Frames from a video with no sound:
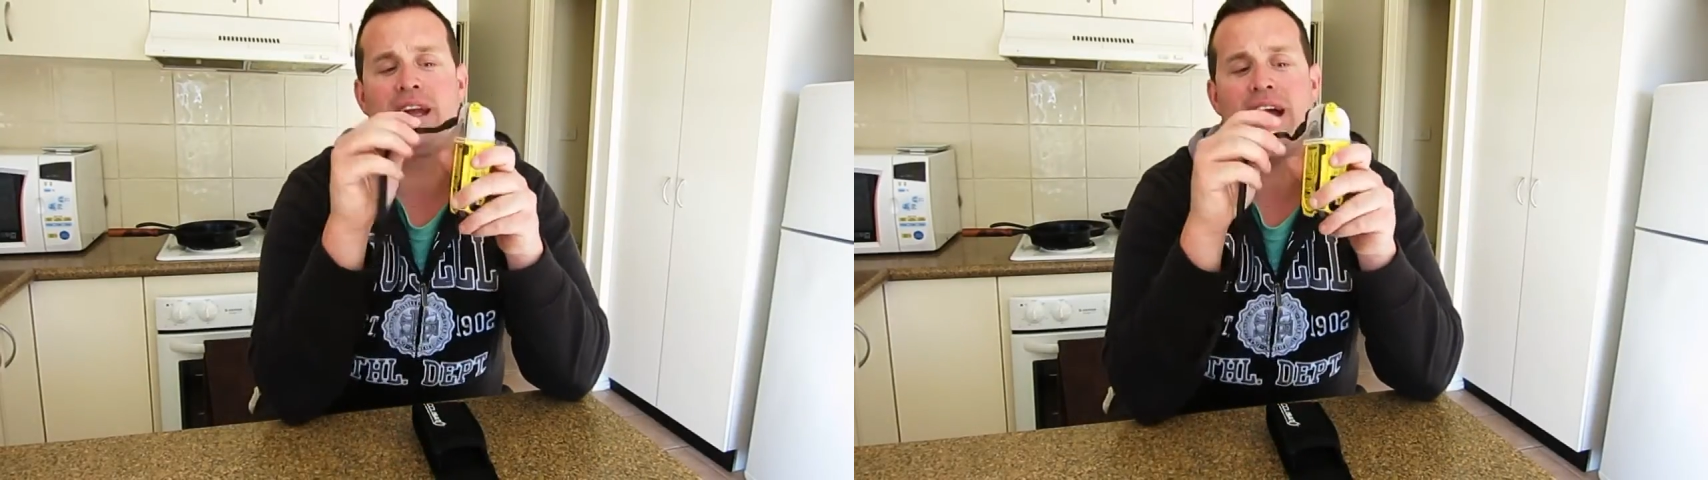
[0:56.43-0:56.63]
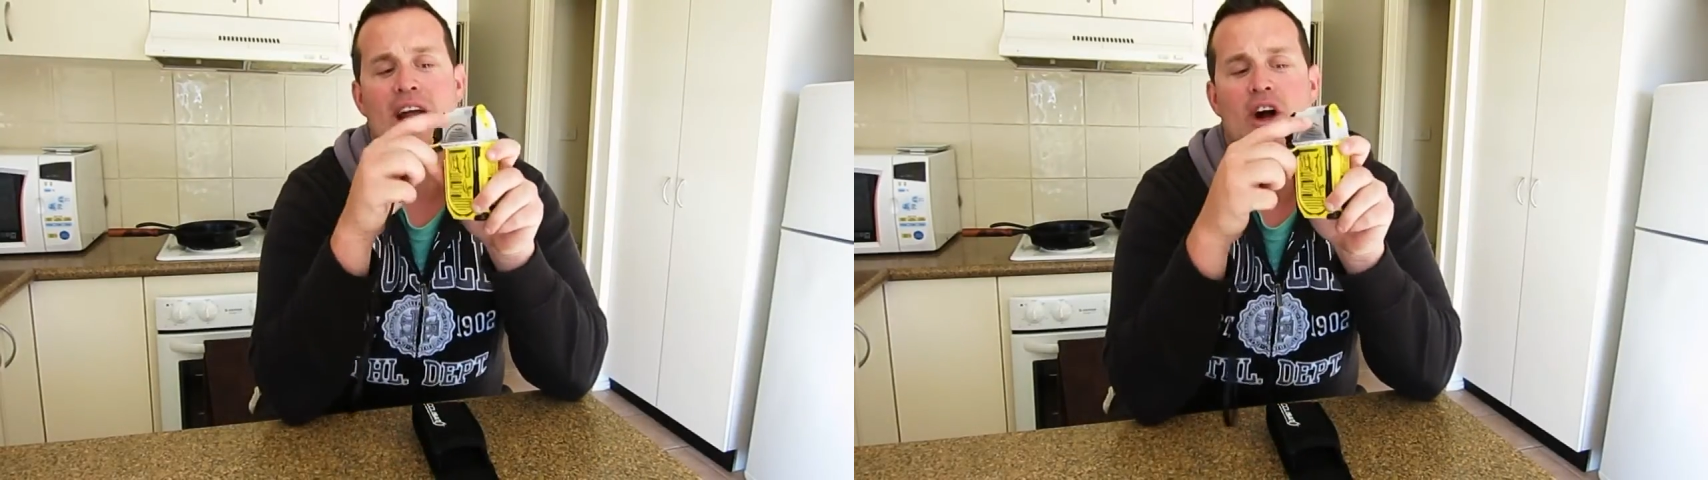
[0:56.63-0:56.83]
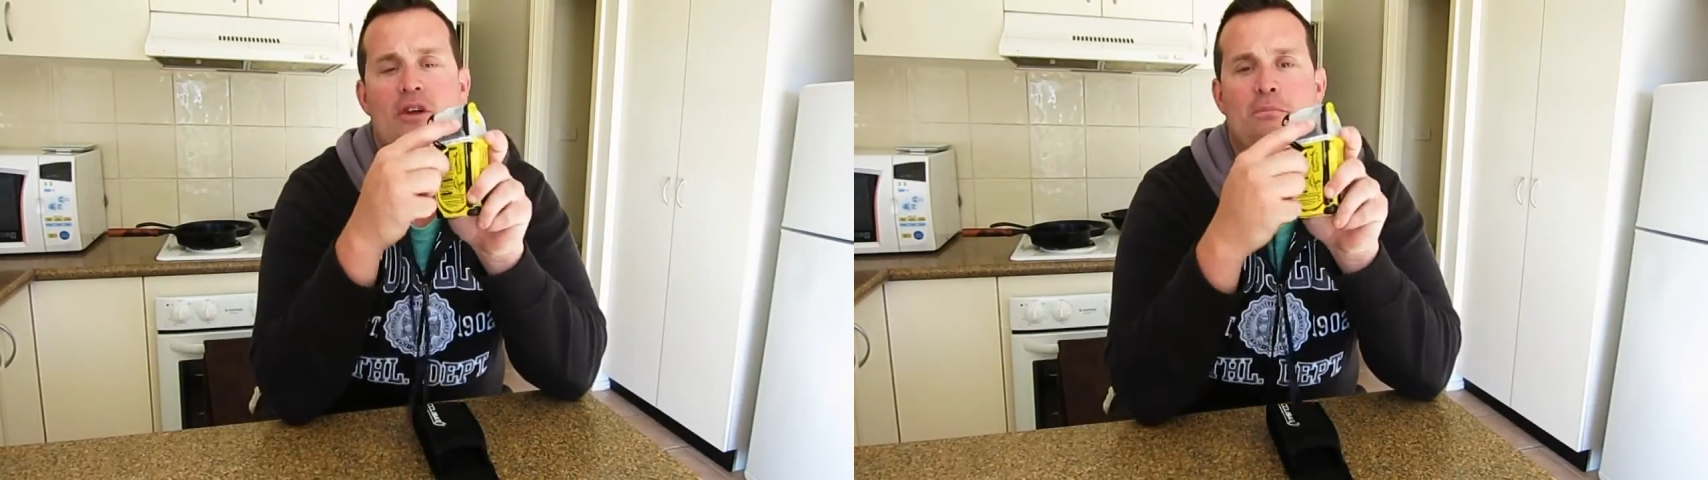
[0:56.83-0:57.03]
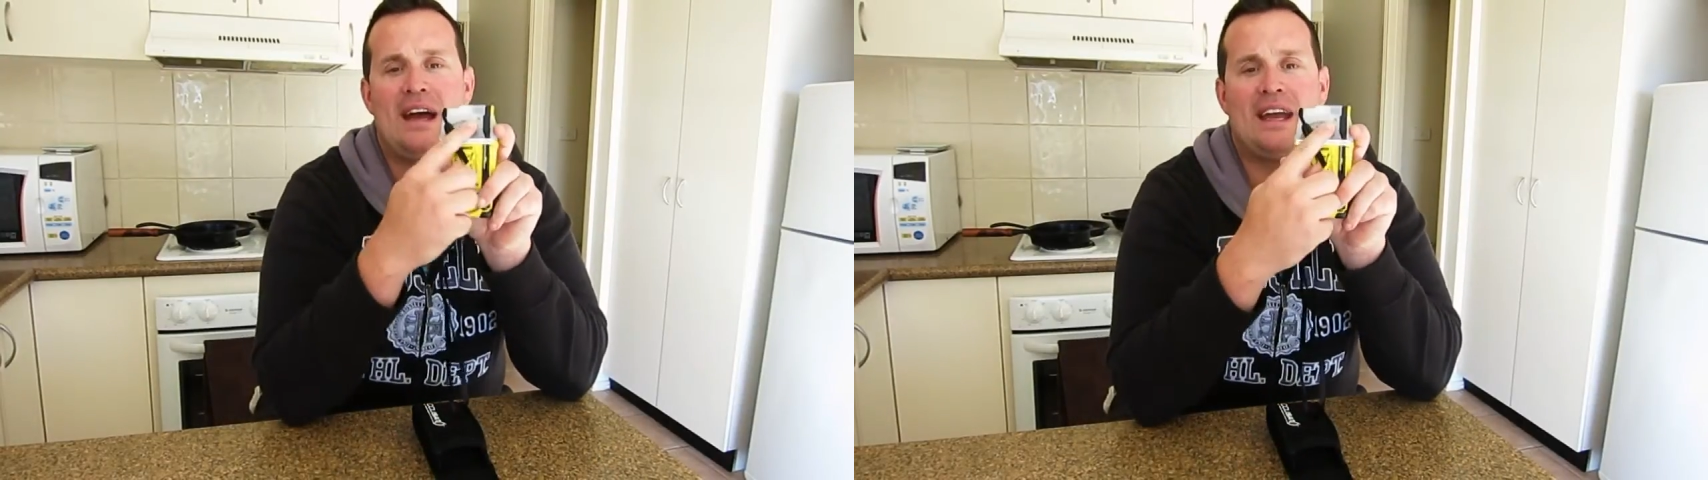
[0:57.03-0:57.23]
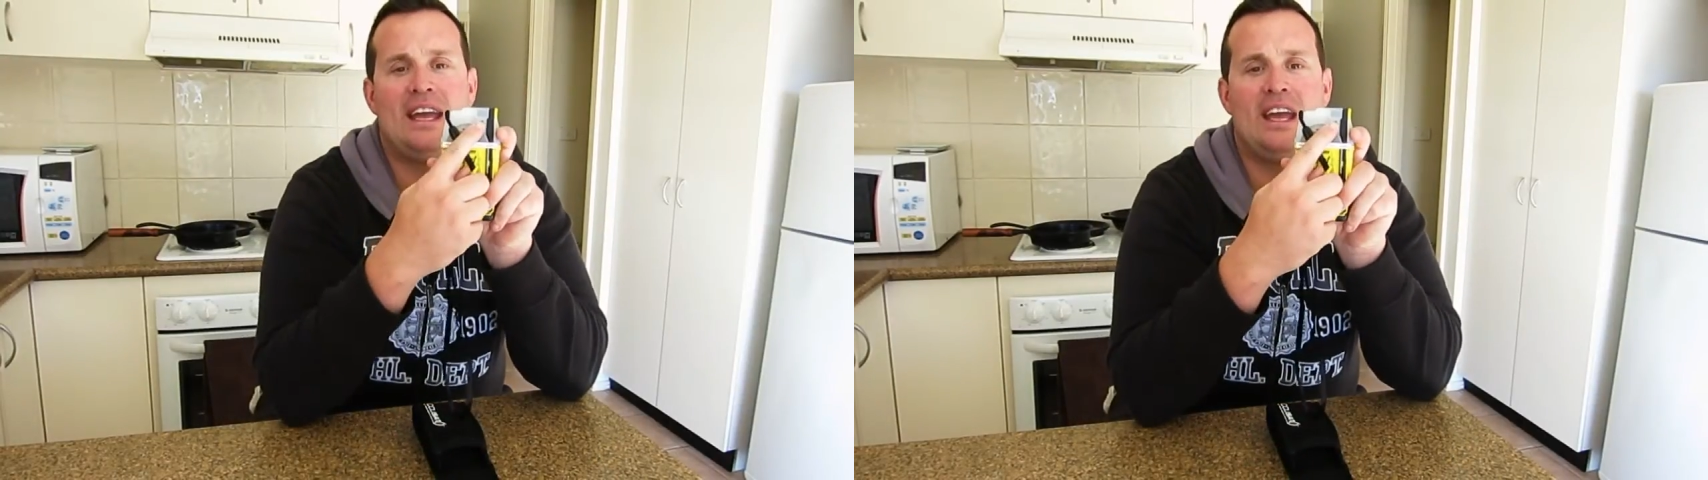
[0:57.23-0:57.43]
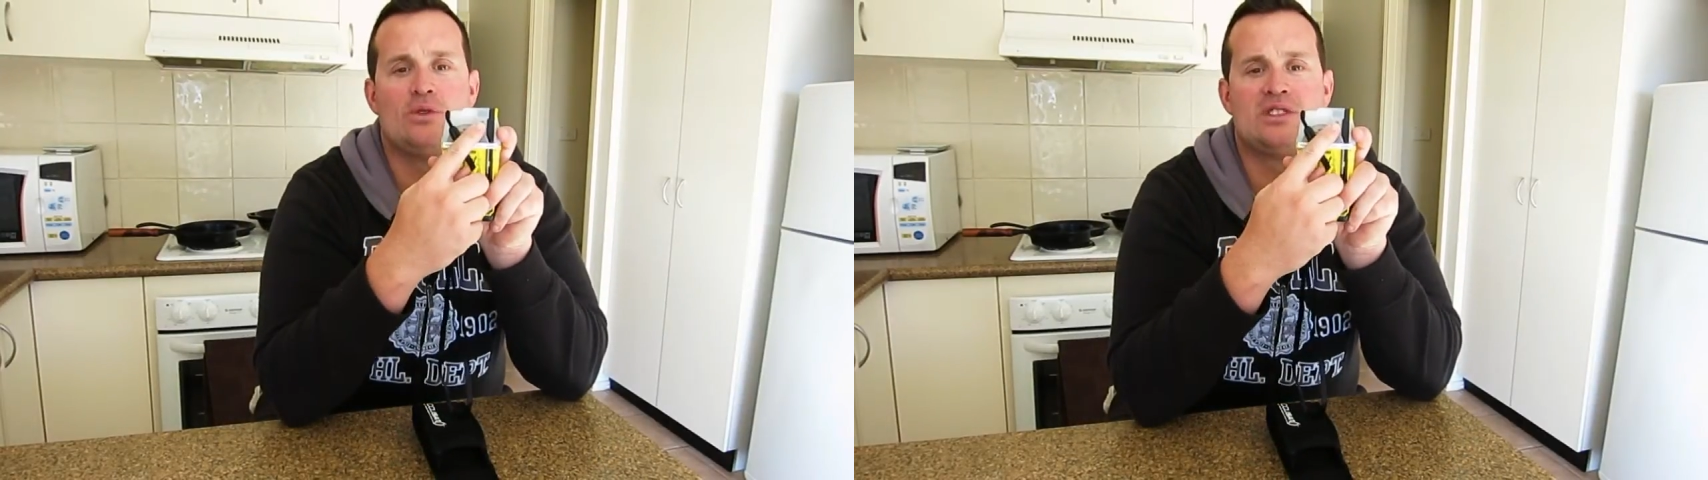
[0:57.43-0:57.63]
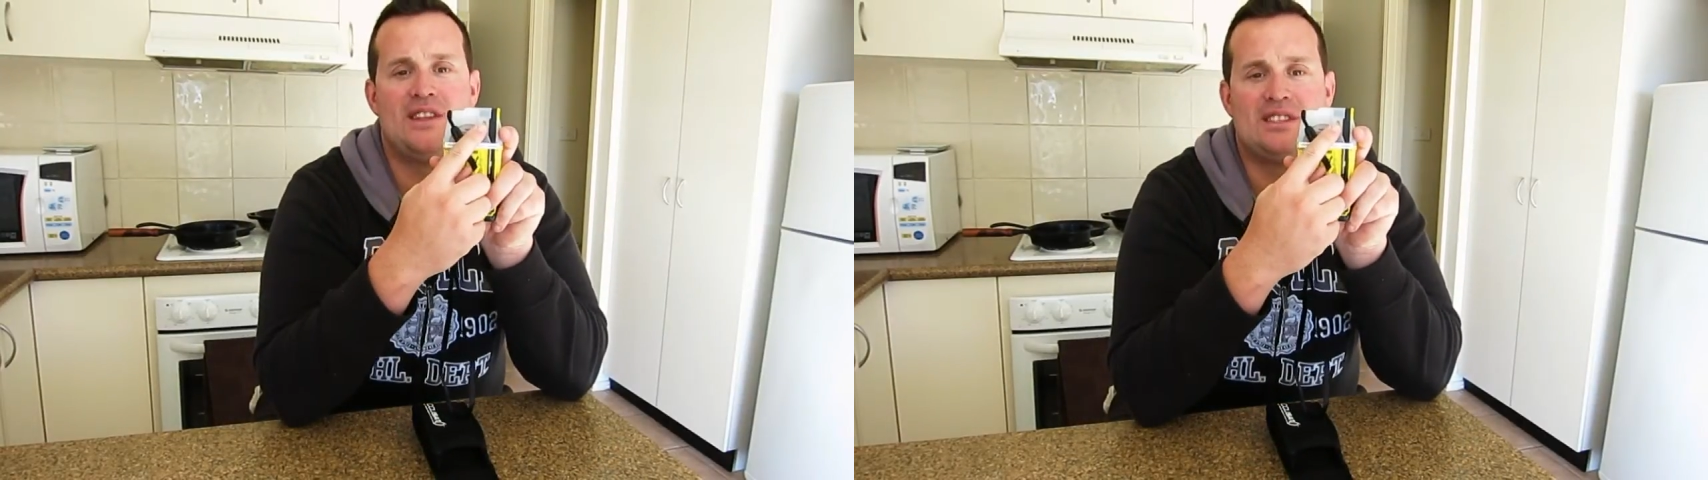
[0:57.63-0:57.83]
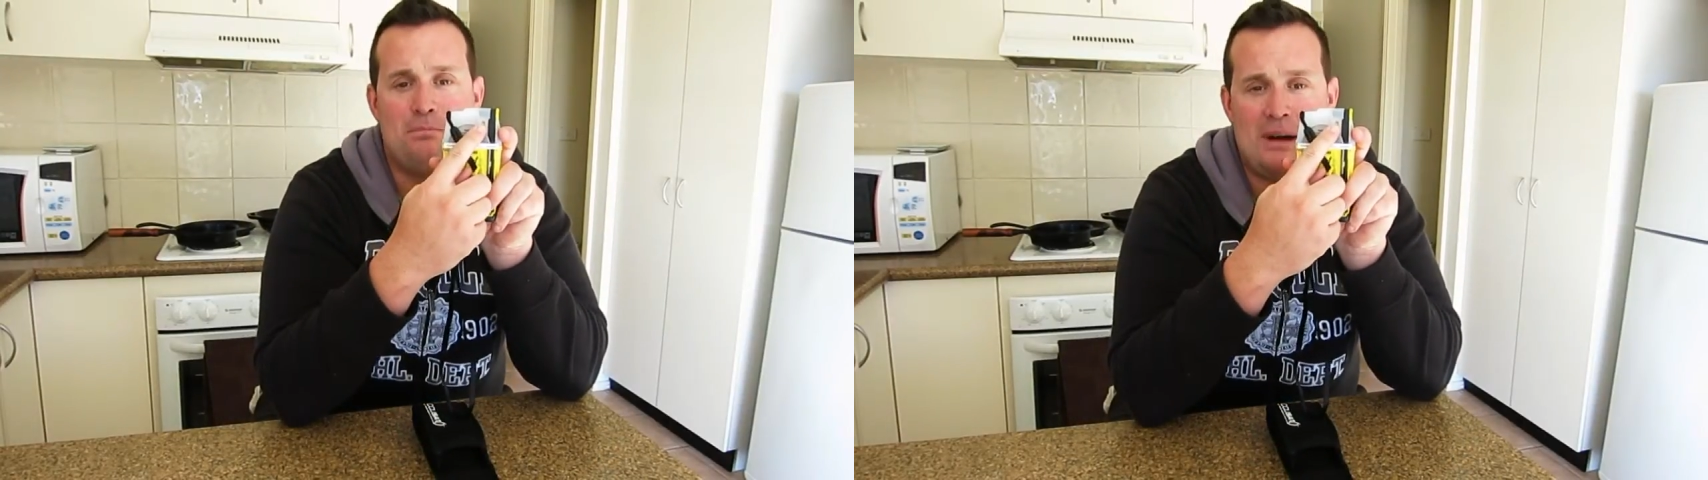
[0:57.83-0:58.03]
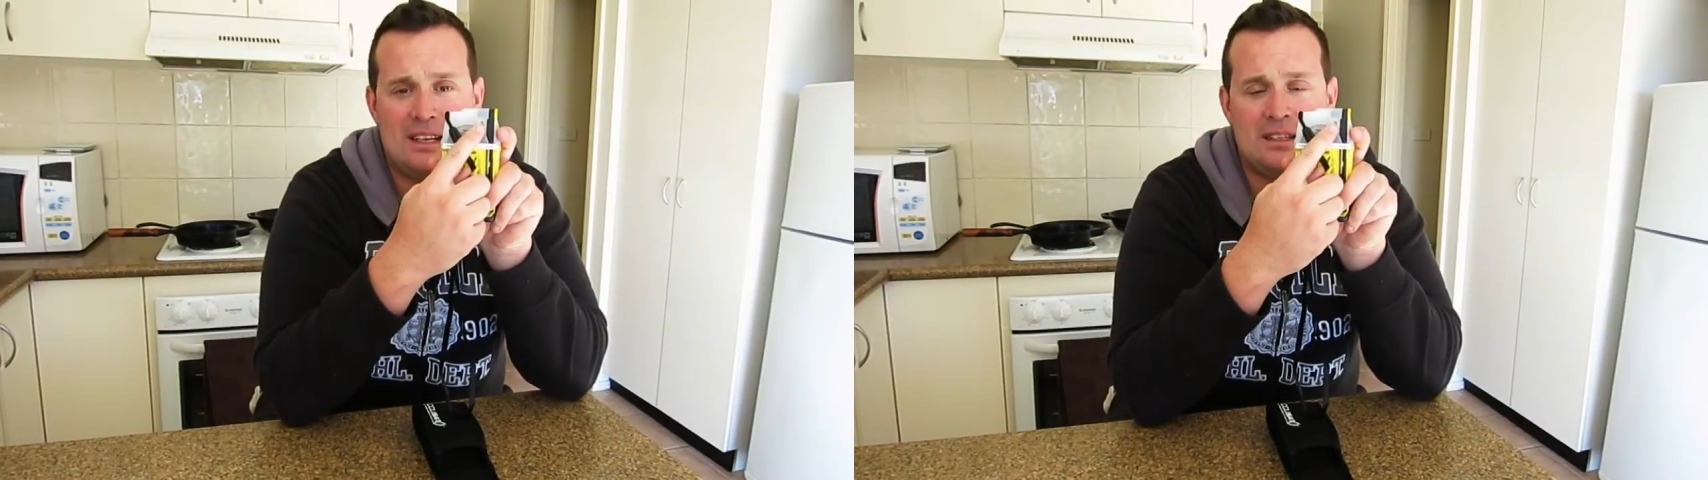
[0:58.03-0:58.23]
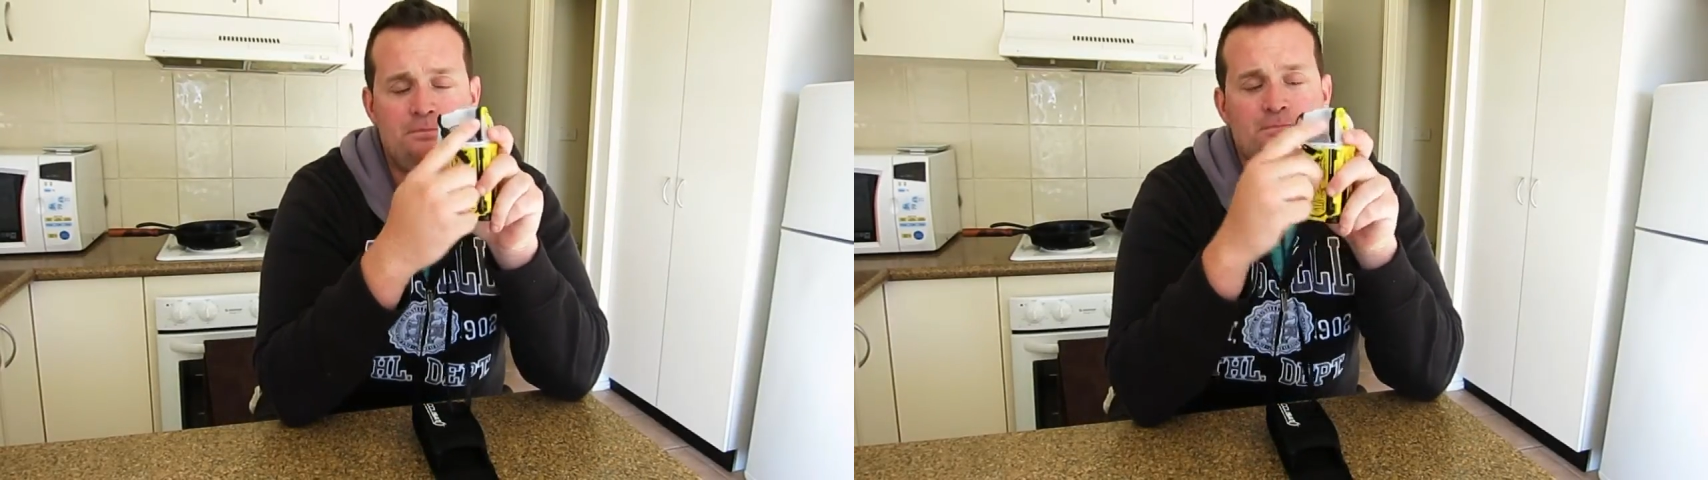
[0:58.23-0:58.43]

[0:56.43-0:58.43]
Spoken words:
Okay, on the back here, you'll see there's a button,